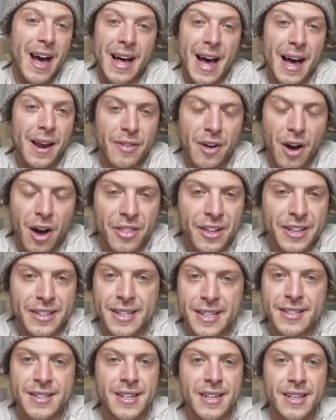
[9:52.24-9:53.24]
how to the
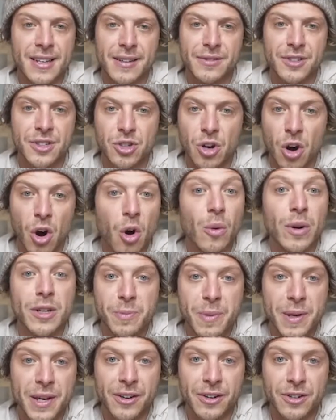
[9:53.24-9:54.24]
authenticity of just always
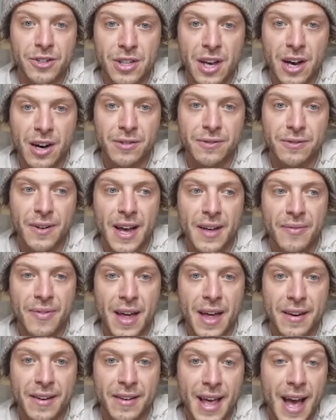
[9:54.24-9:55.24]
being yourself and
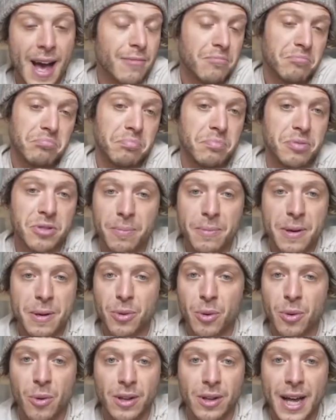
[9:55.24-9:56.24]
then yeah some people
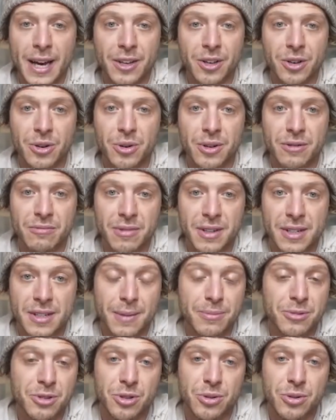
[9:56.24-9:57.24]
won't like you and
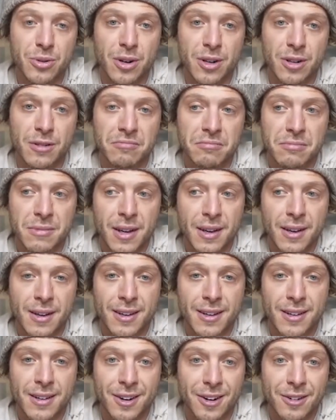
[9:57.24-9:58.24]
accept you or
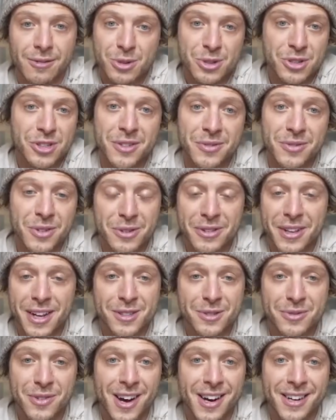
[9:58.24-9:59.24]
you know receive you, and that's
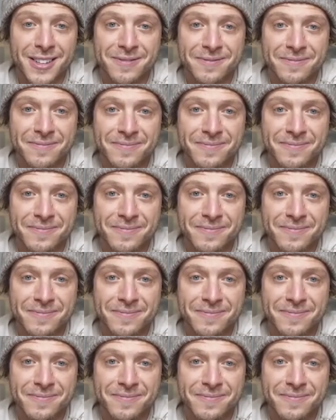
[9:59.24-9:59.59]
fine.